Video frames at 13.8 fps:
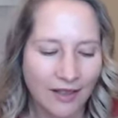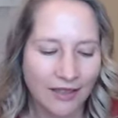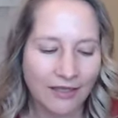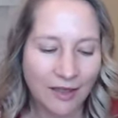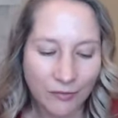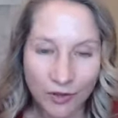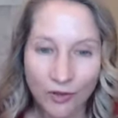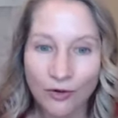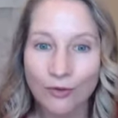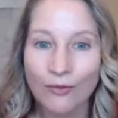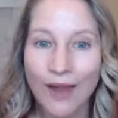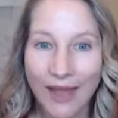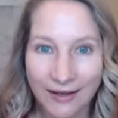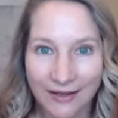Then when you're
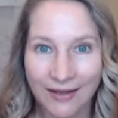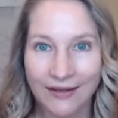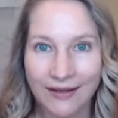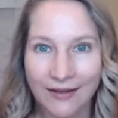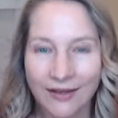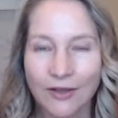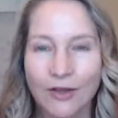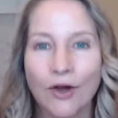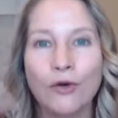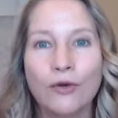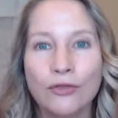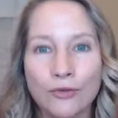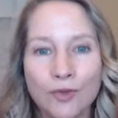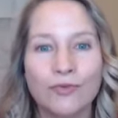ready, go
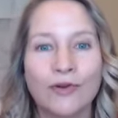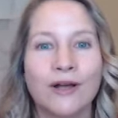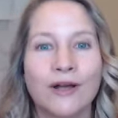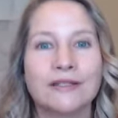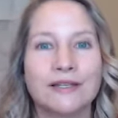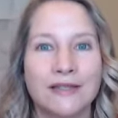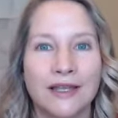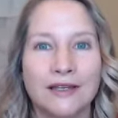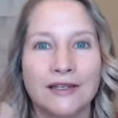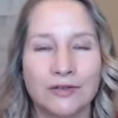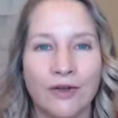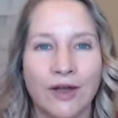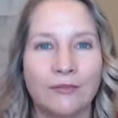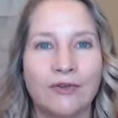through the process they
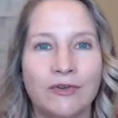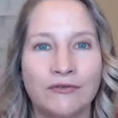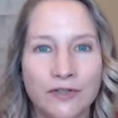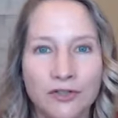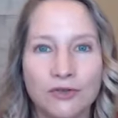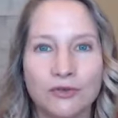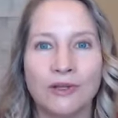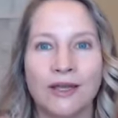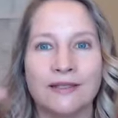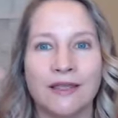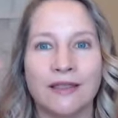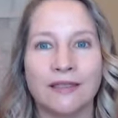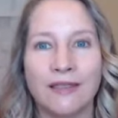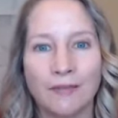described
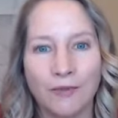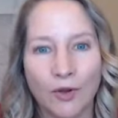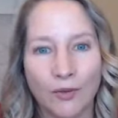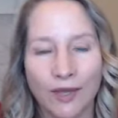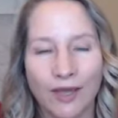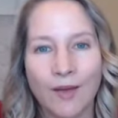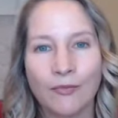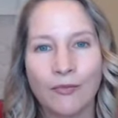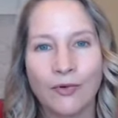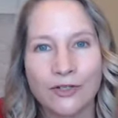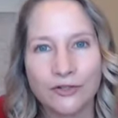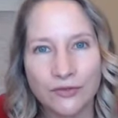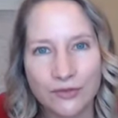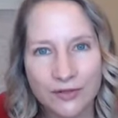visualizing them going up.
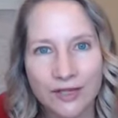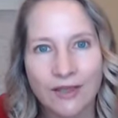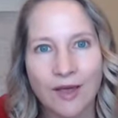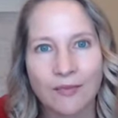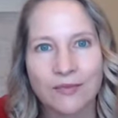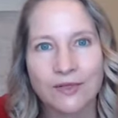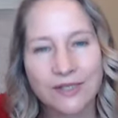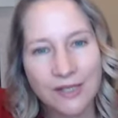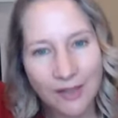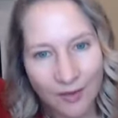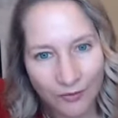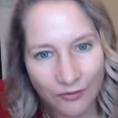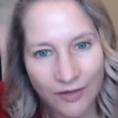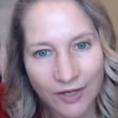Once you see them
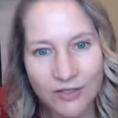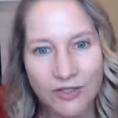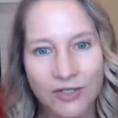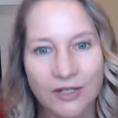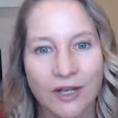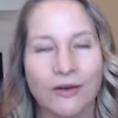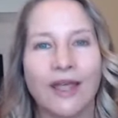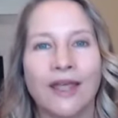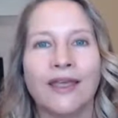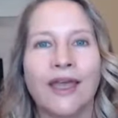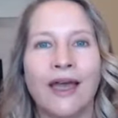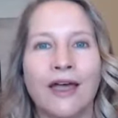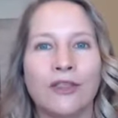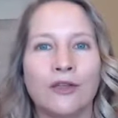reaching down and
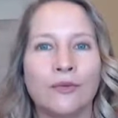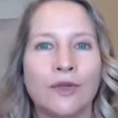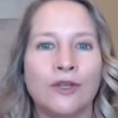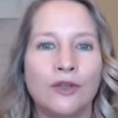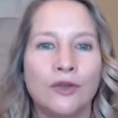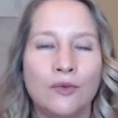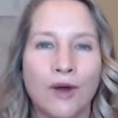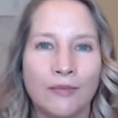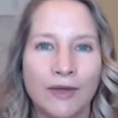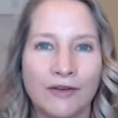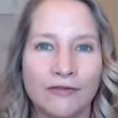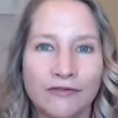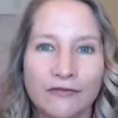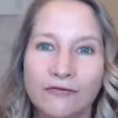gathering you up,
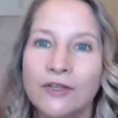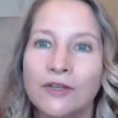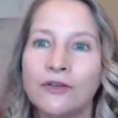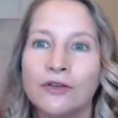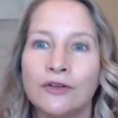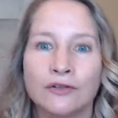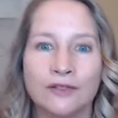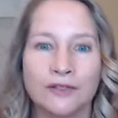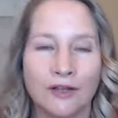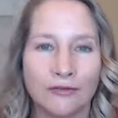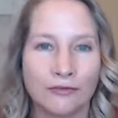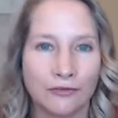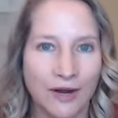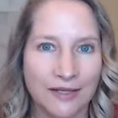and feel
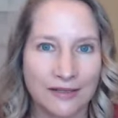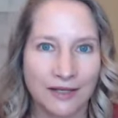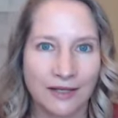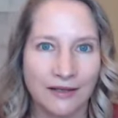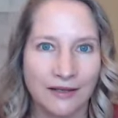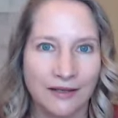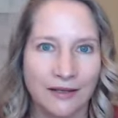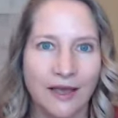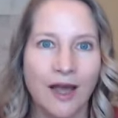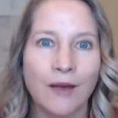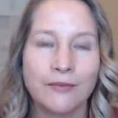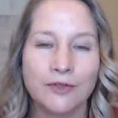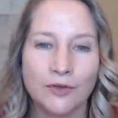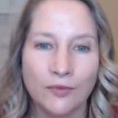yourself rising
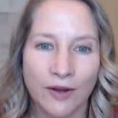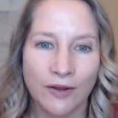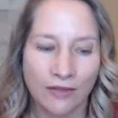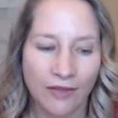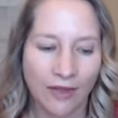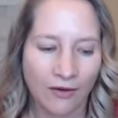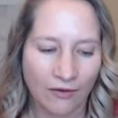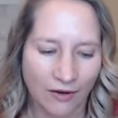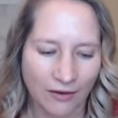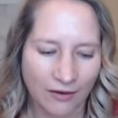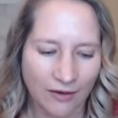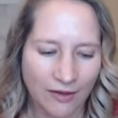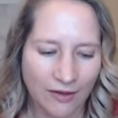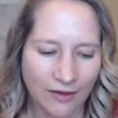up to where they
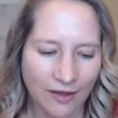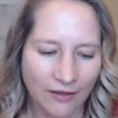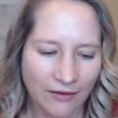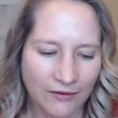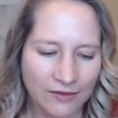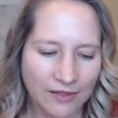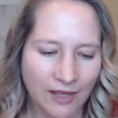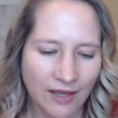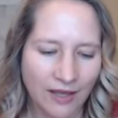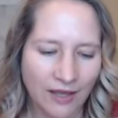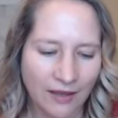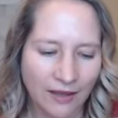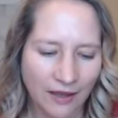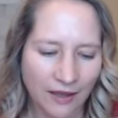are. And they're
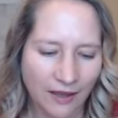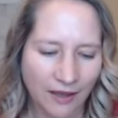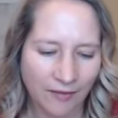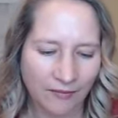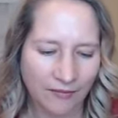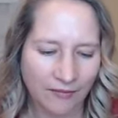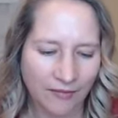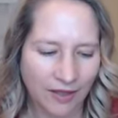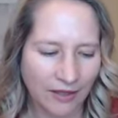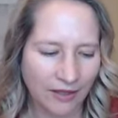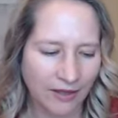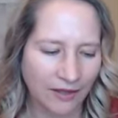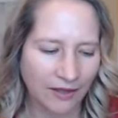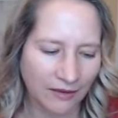saying
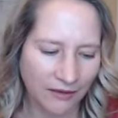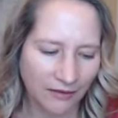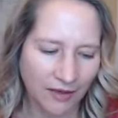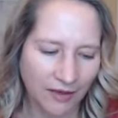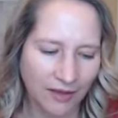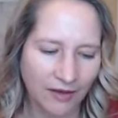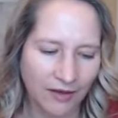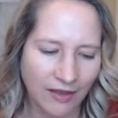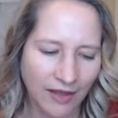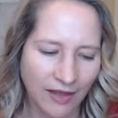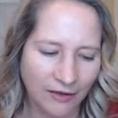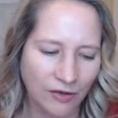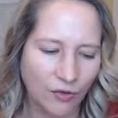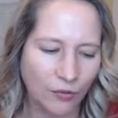
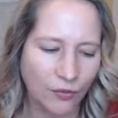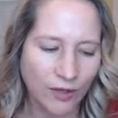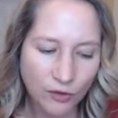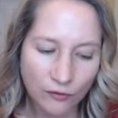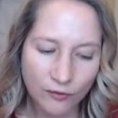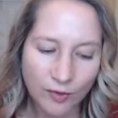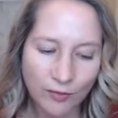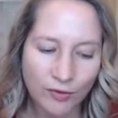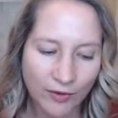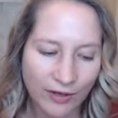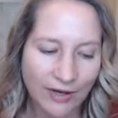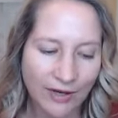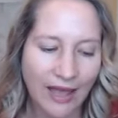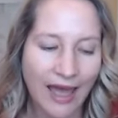that when you feel
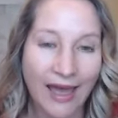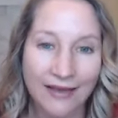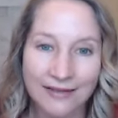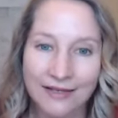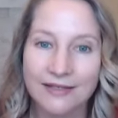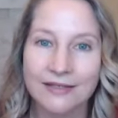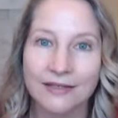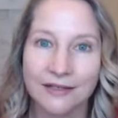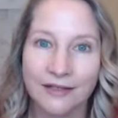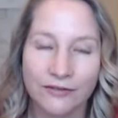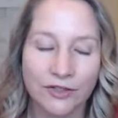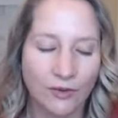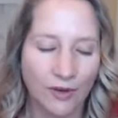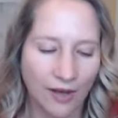prepared, ask us to
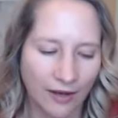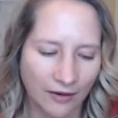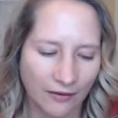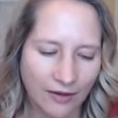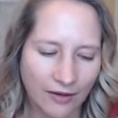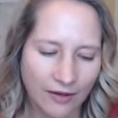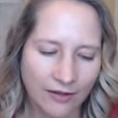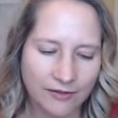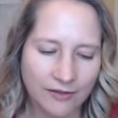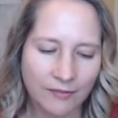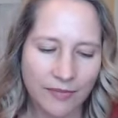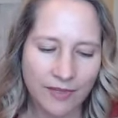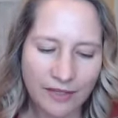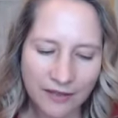lift you higher.
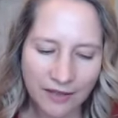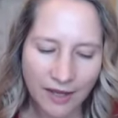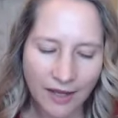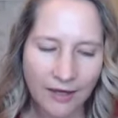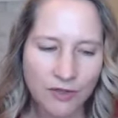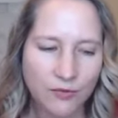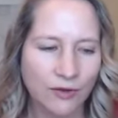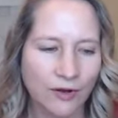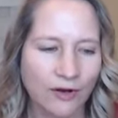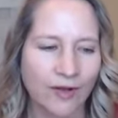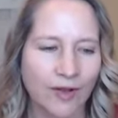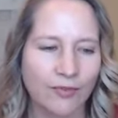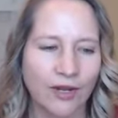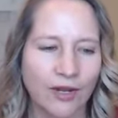So be engaged with our
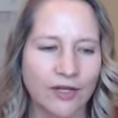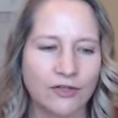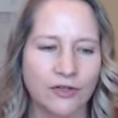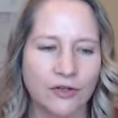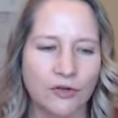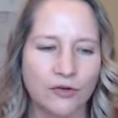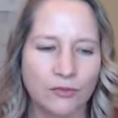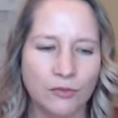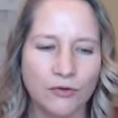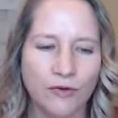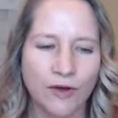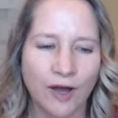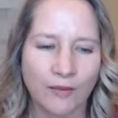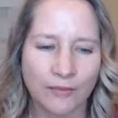vibration. You can
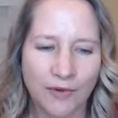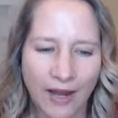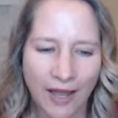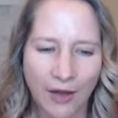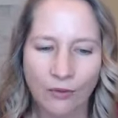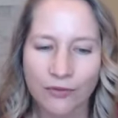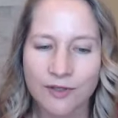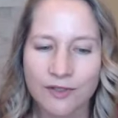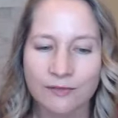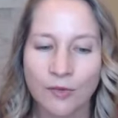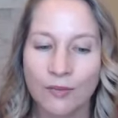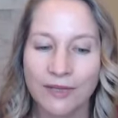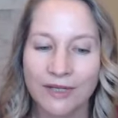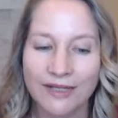move up now. This
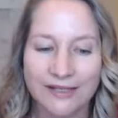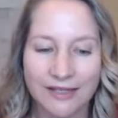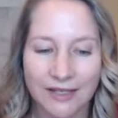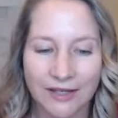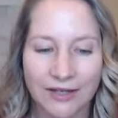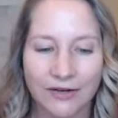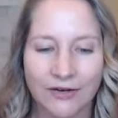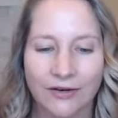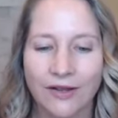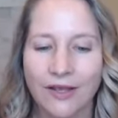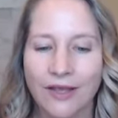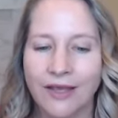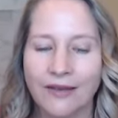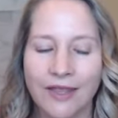moment is here.
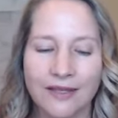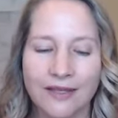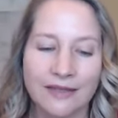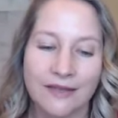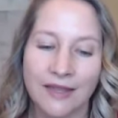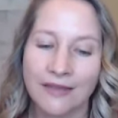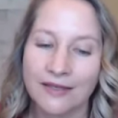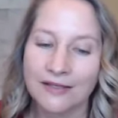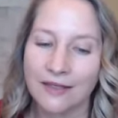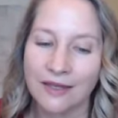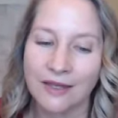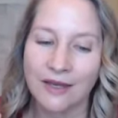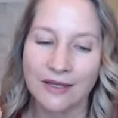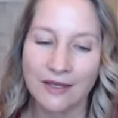And then they say
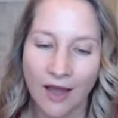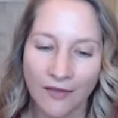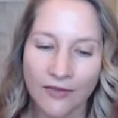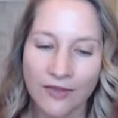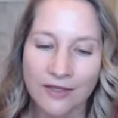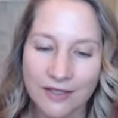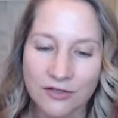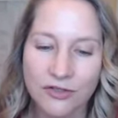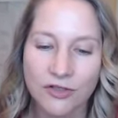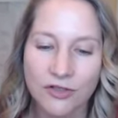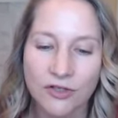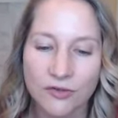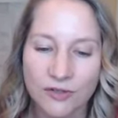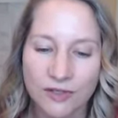that not the
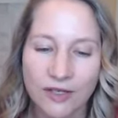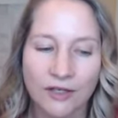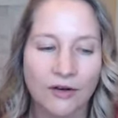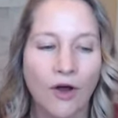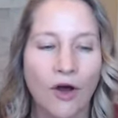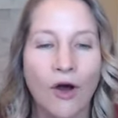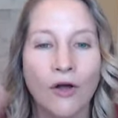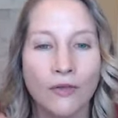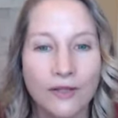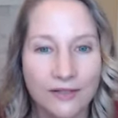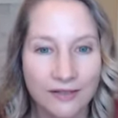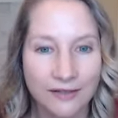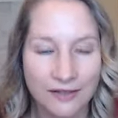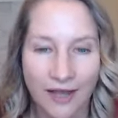ascension you seek in all
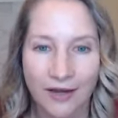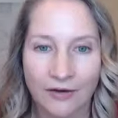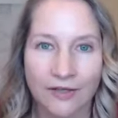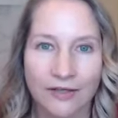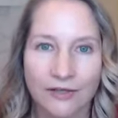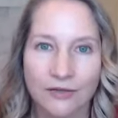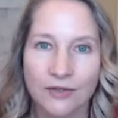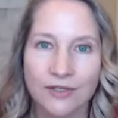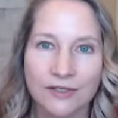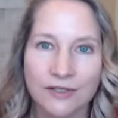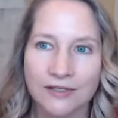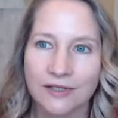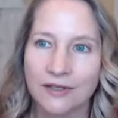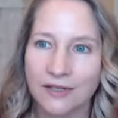its entirety. So
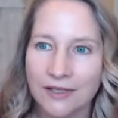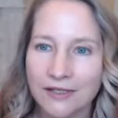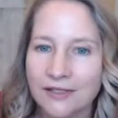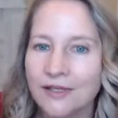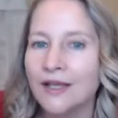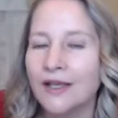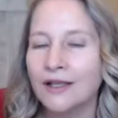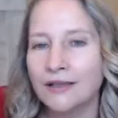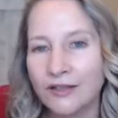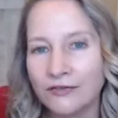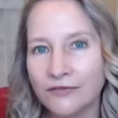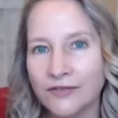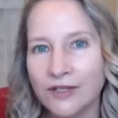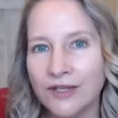this
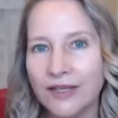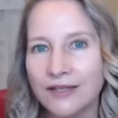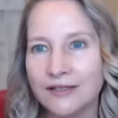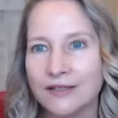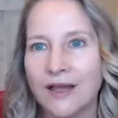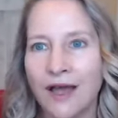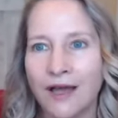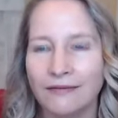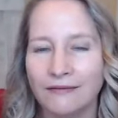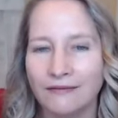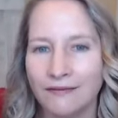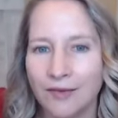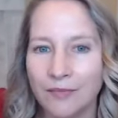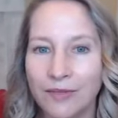lifting is not
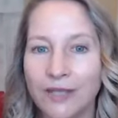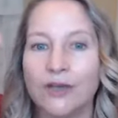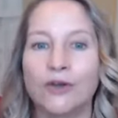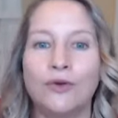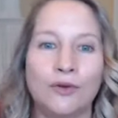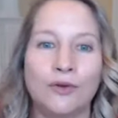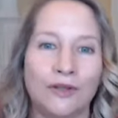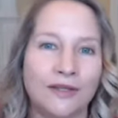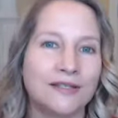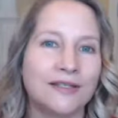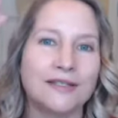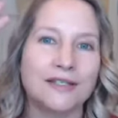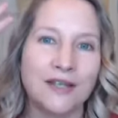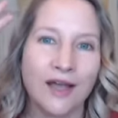the big kahuna.
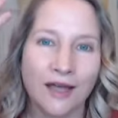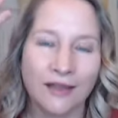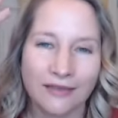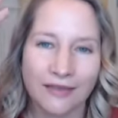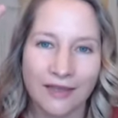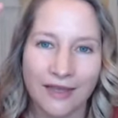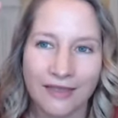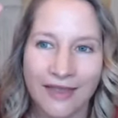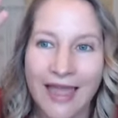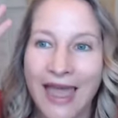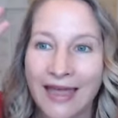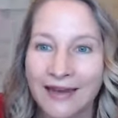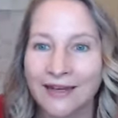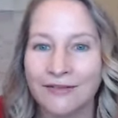This is not the
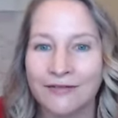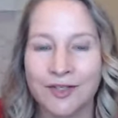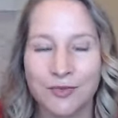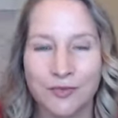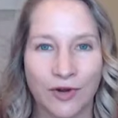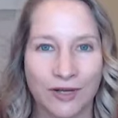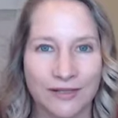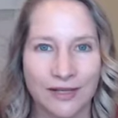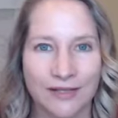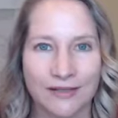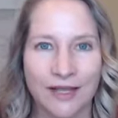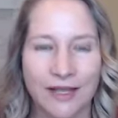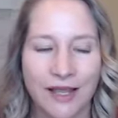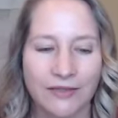end of this
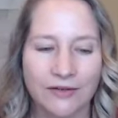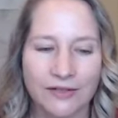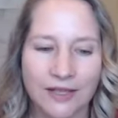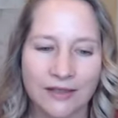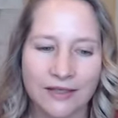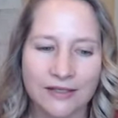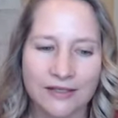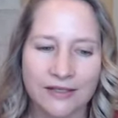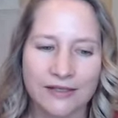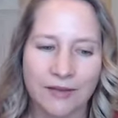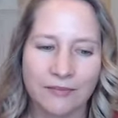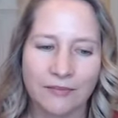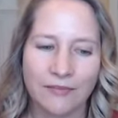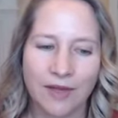process. They're saying this is
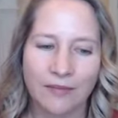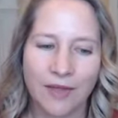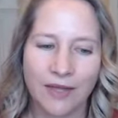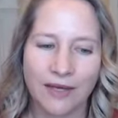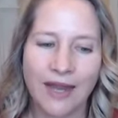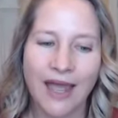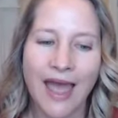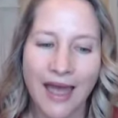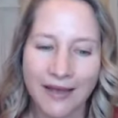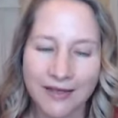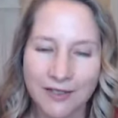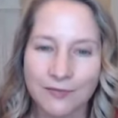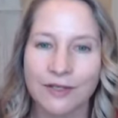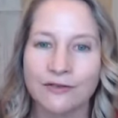an
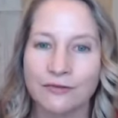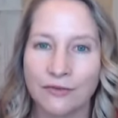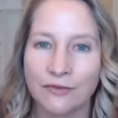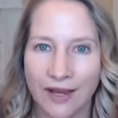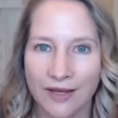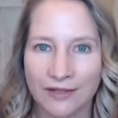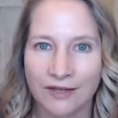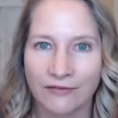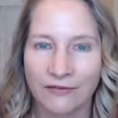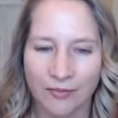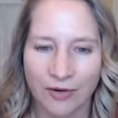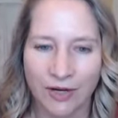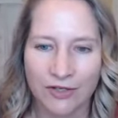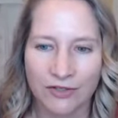aspect of rising
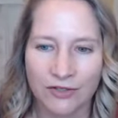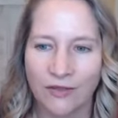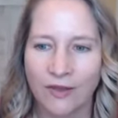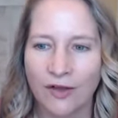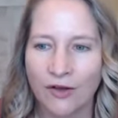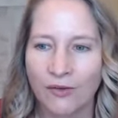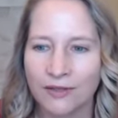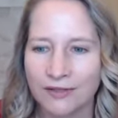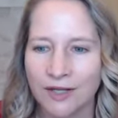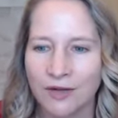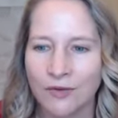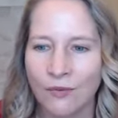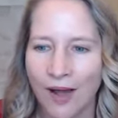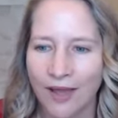vibration. And they go on to
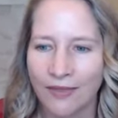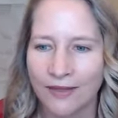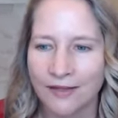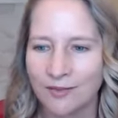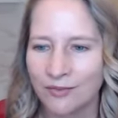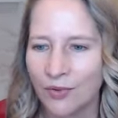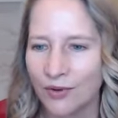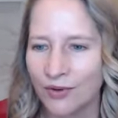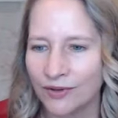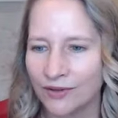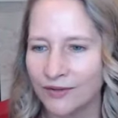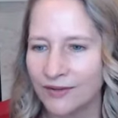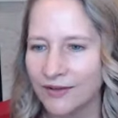say why that's important.